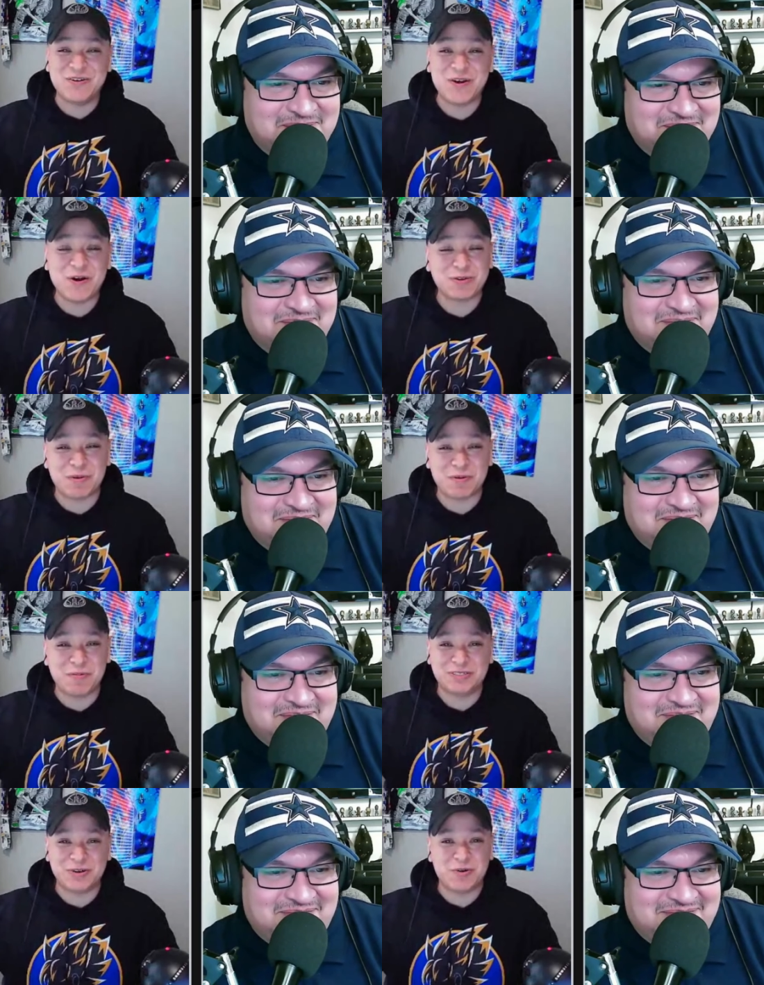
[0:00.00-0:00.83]
Speaker 1: who knows?
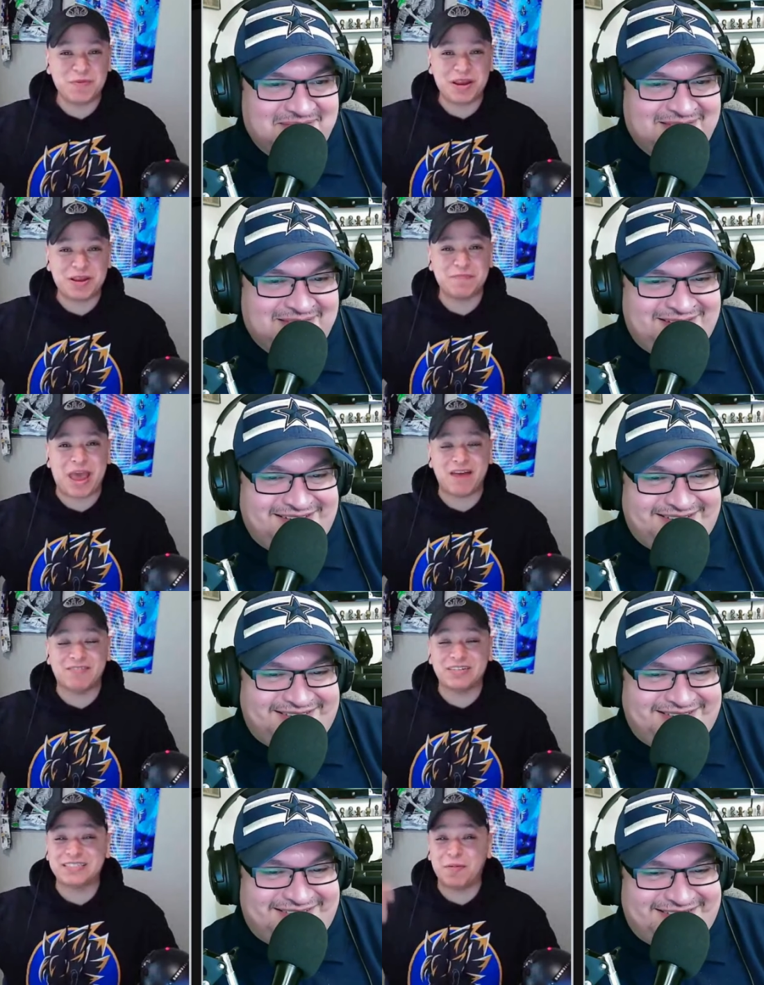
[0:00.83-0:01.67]
Maybe Joe might
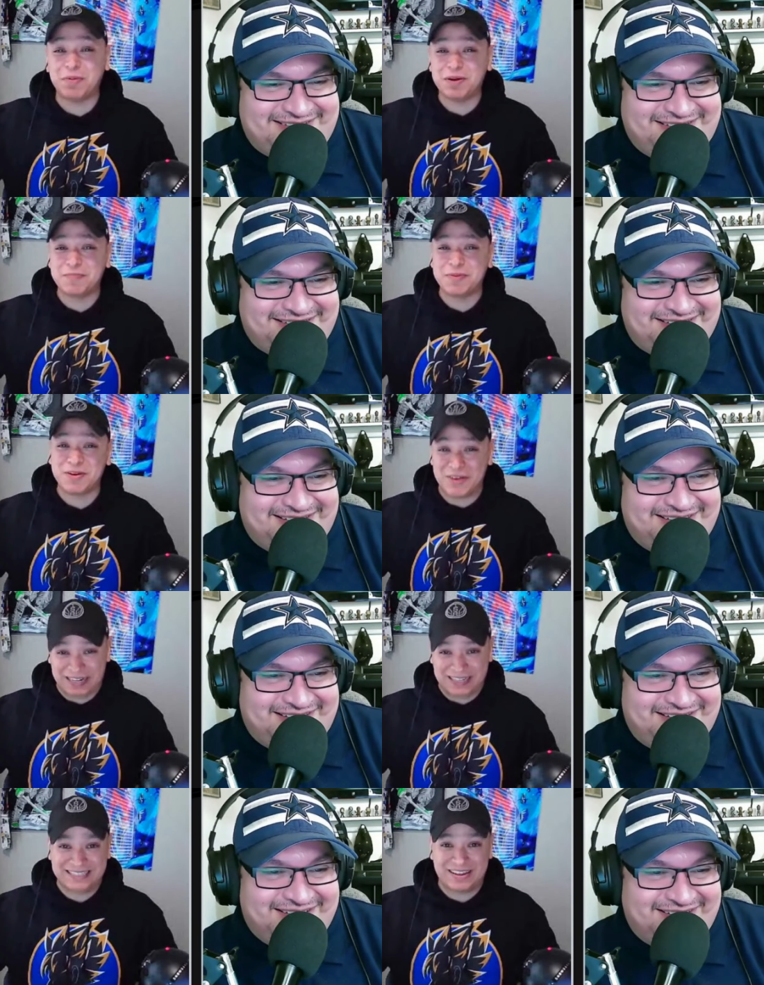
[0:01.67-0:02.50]
have a double
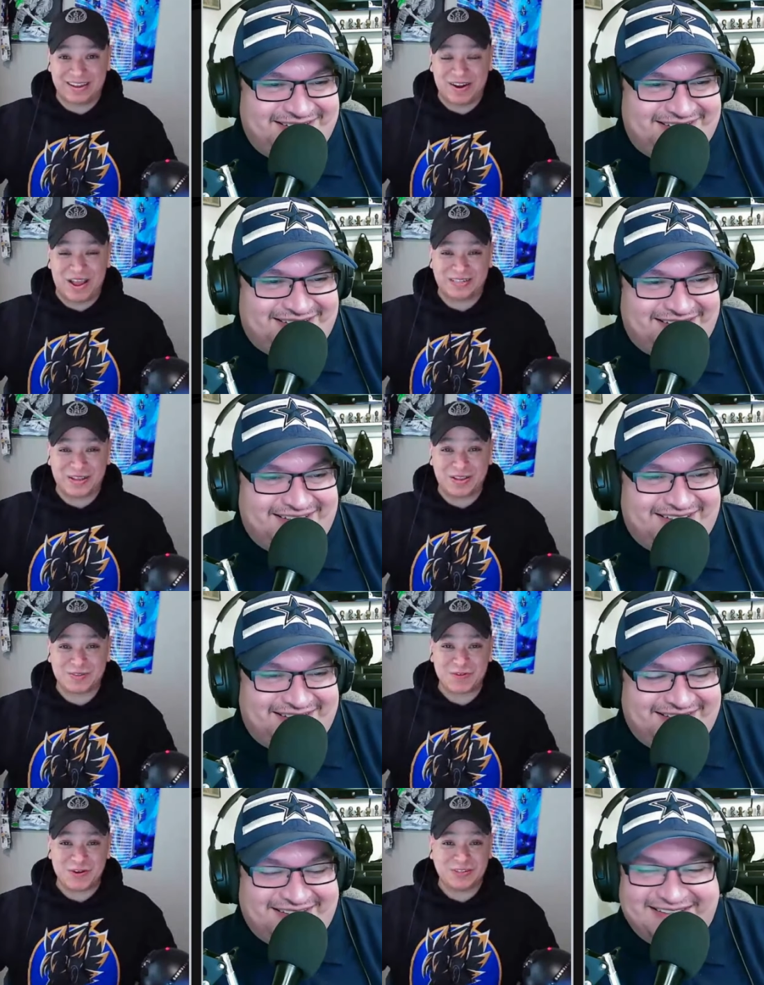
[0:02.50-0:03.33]
appearance on Locked
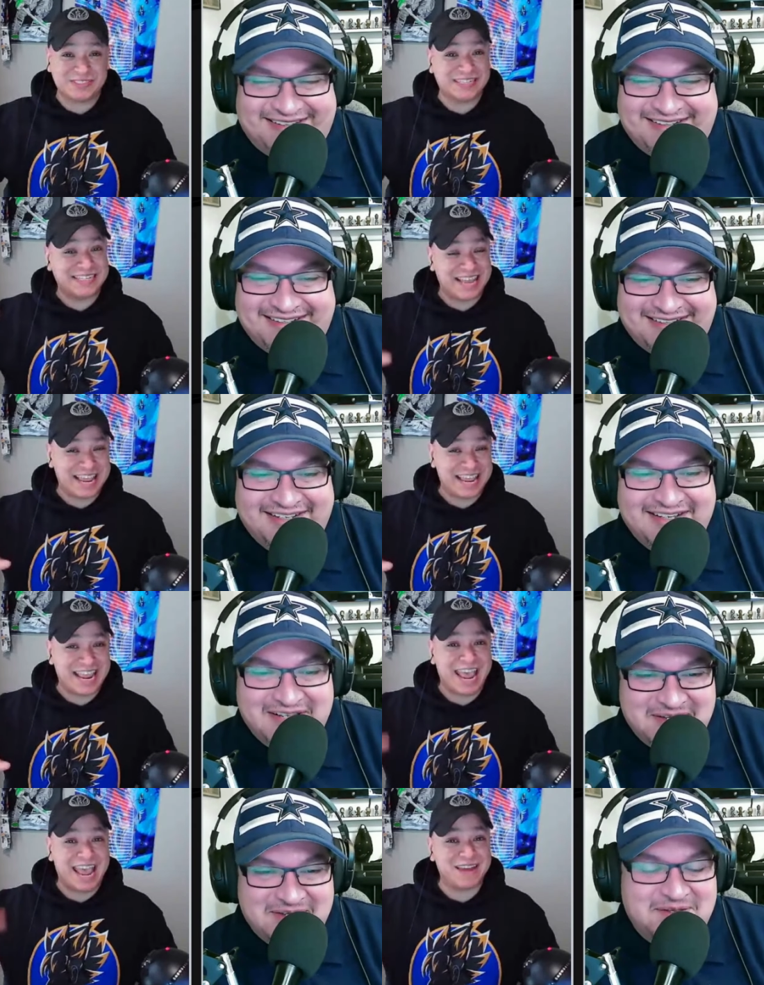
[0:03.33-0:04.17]
On Spurs
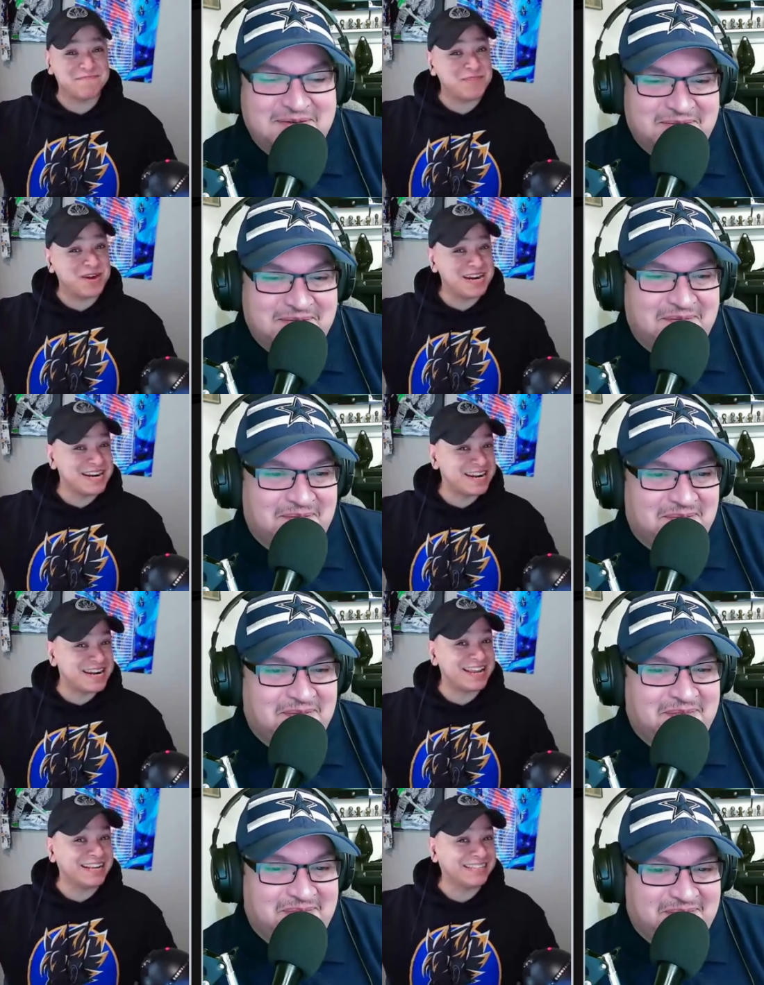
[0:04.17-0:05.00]
today and
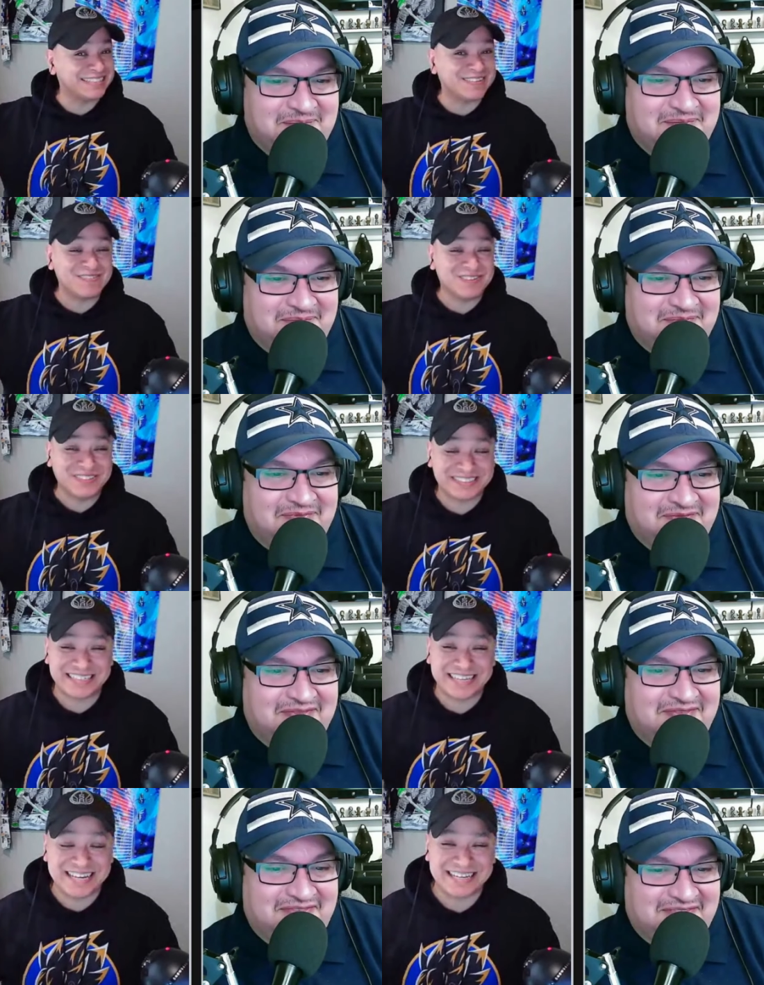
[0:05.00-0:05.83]
Monday. So we'll
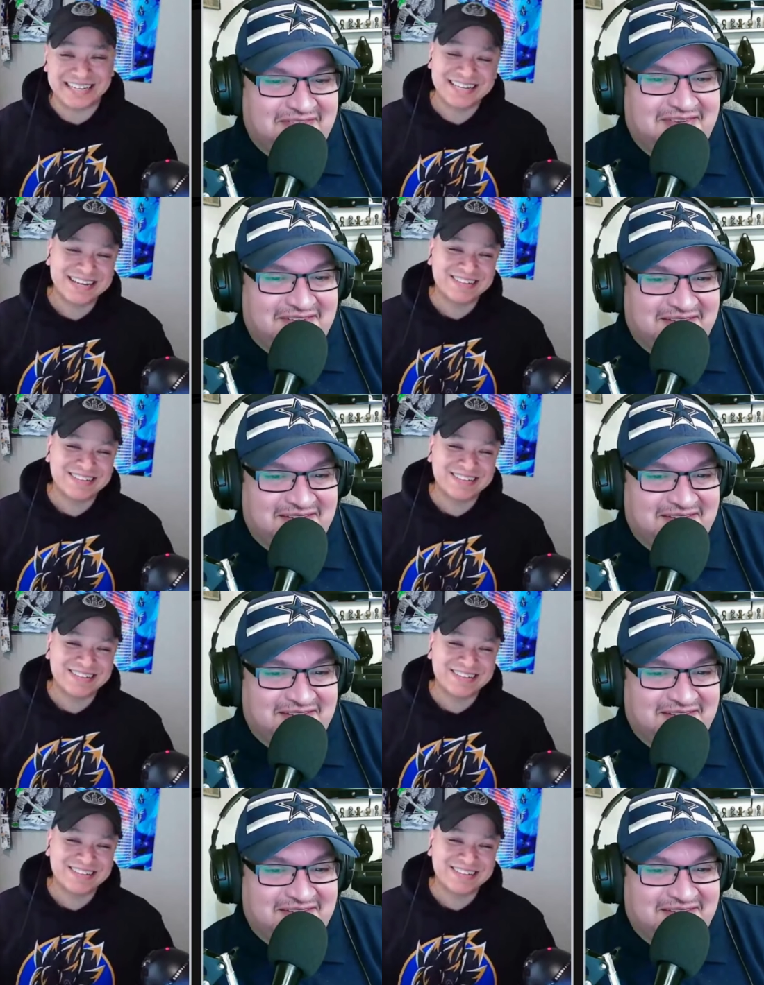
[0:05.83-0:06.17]
see.